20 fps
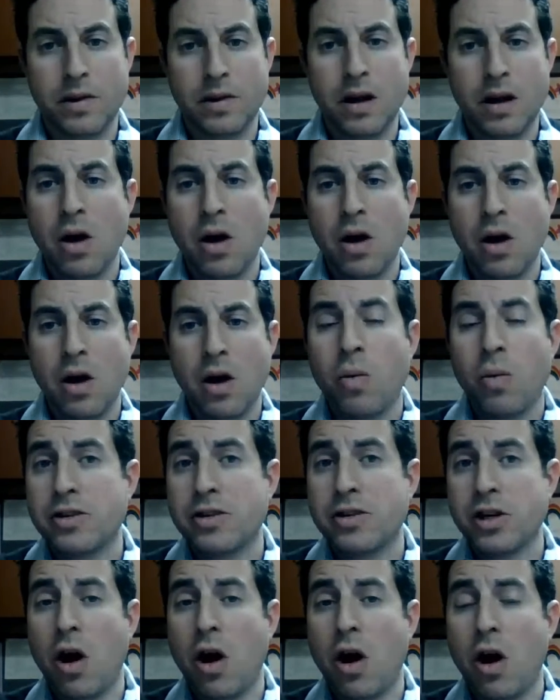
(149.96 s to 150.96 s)
Well, this should
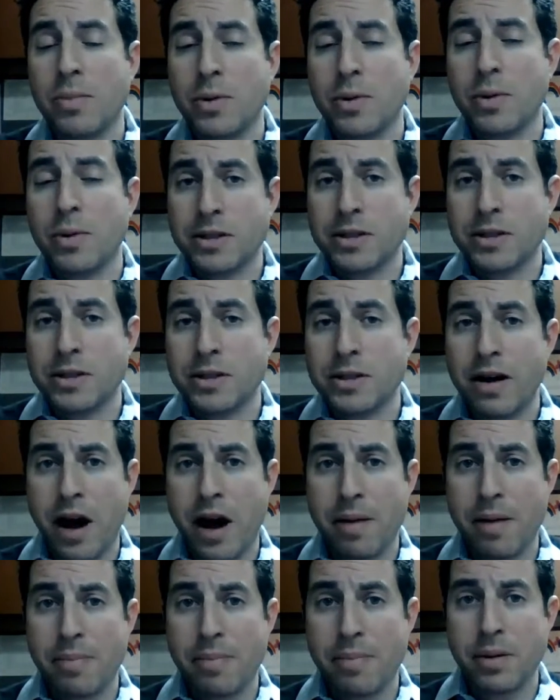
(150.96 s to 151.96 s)
almost never
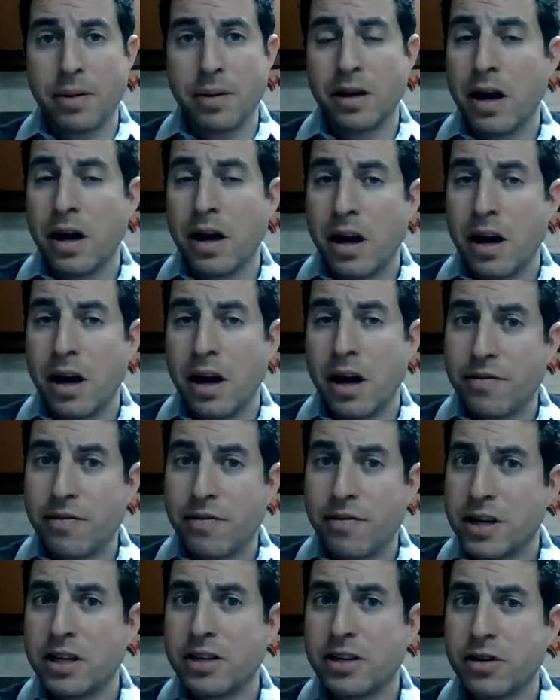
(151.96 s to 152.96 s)
happen. If your
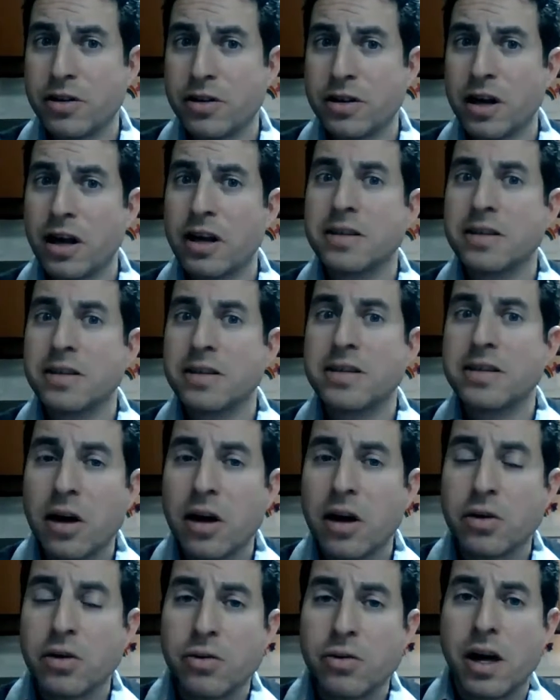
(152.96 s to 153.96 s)
teacher does tell
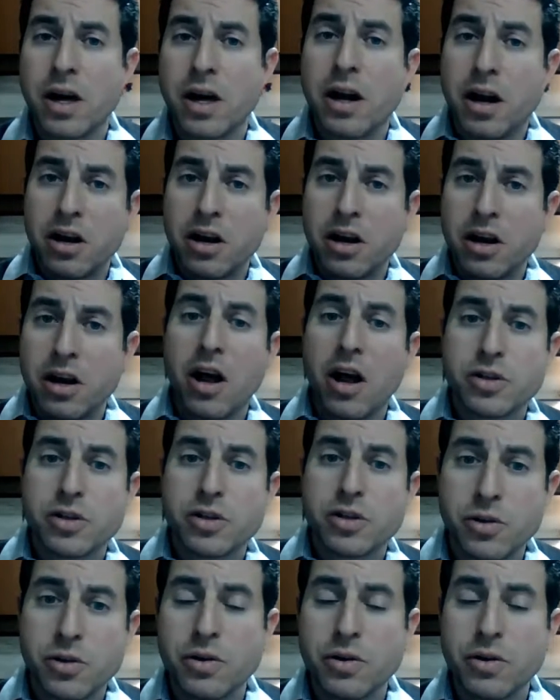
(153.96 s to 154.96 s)
you that another
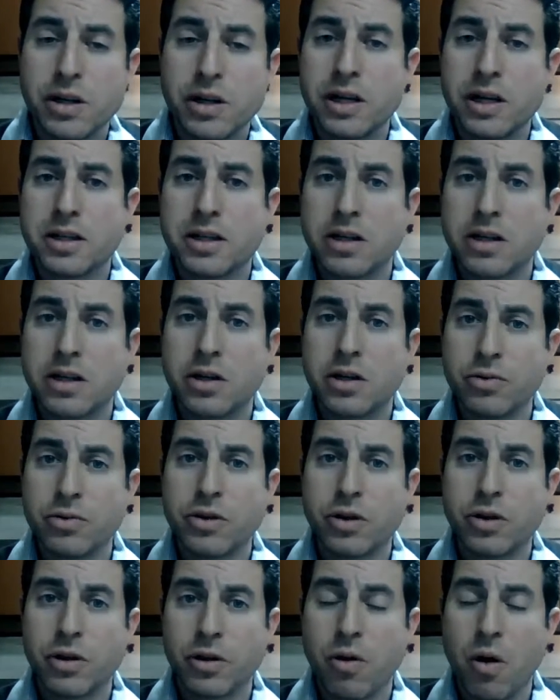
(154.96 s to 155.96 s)
student needs to use your
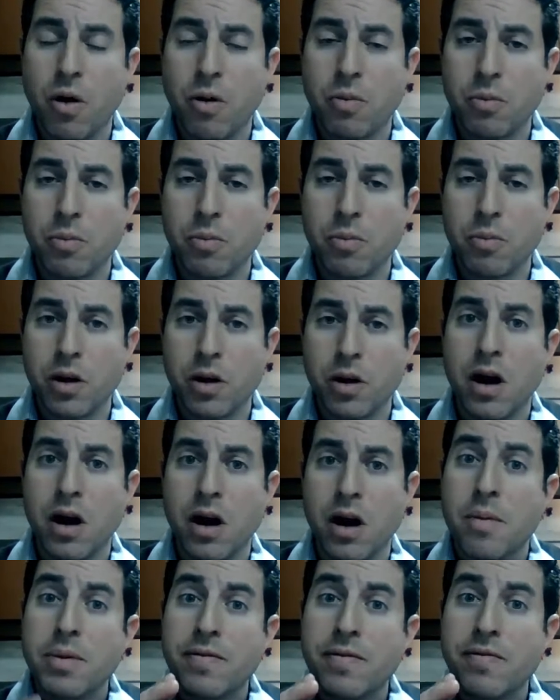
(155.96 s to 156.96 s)
Chromebook,
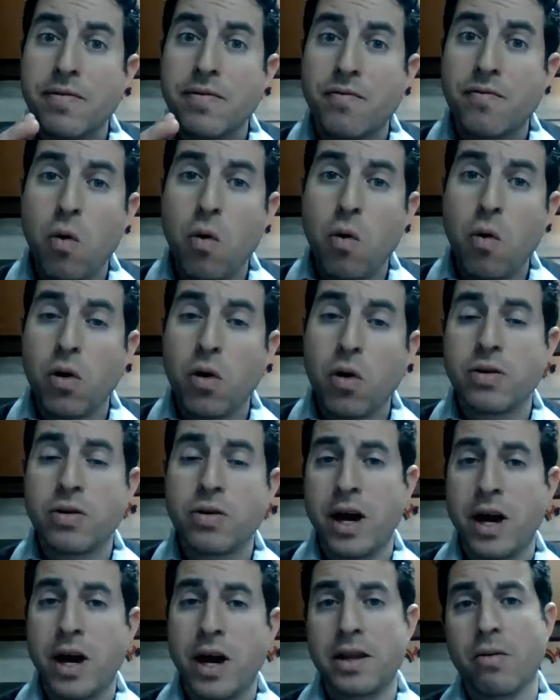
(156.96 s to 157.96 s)
before you hand
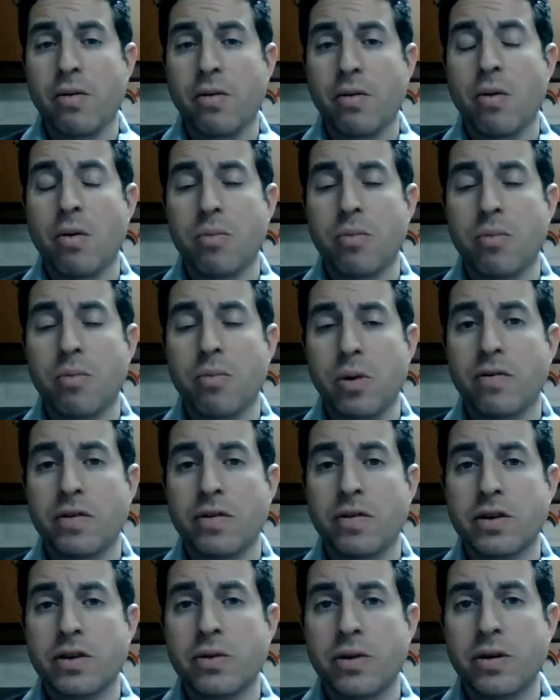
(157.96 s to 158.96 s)
that Chromebook over
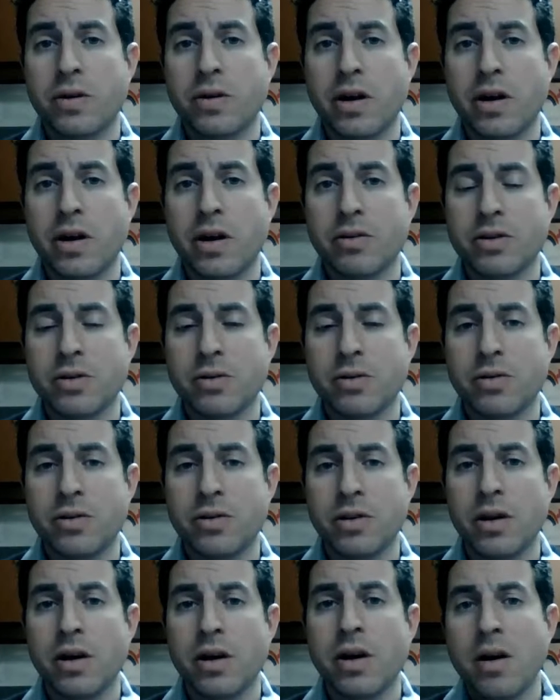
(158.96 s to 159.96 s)
to another student,
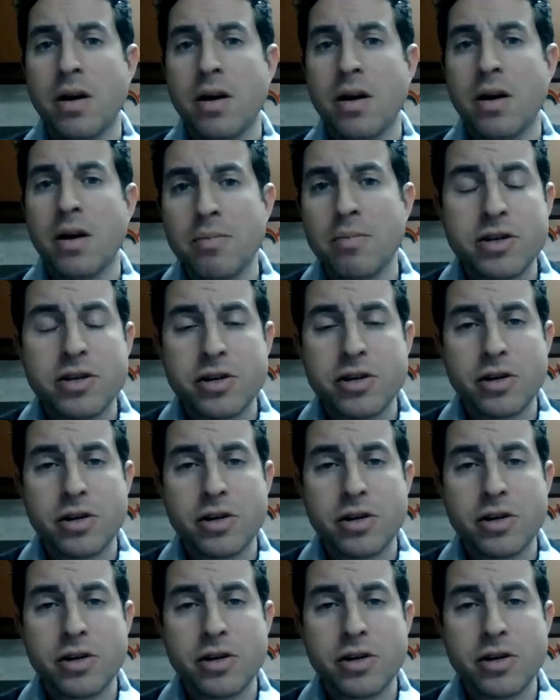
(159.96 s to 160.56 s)
be sure to